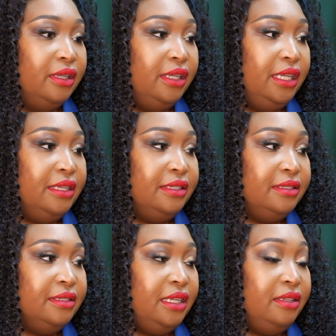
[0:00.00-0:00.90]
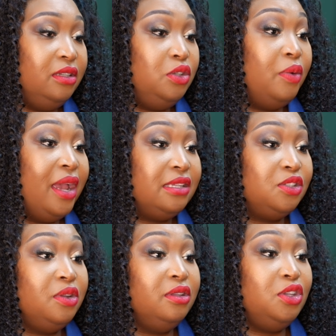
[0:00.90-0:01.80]
in the
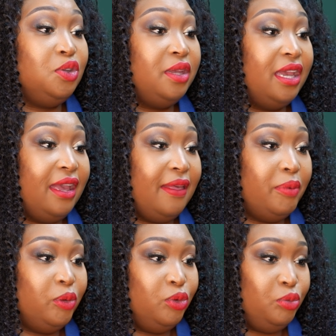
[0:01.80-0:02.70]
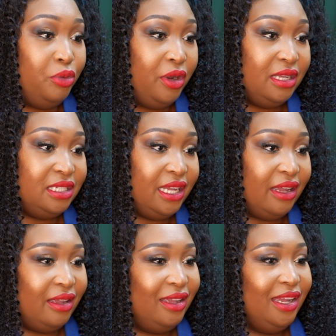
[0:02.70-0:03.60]
US or in the UK, but when we bring it
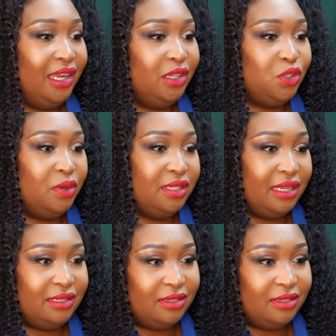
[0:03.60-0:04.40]
here, there's always that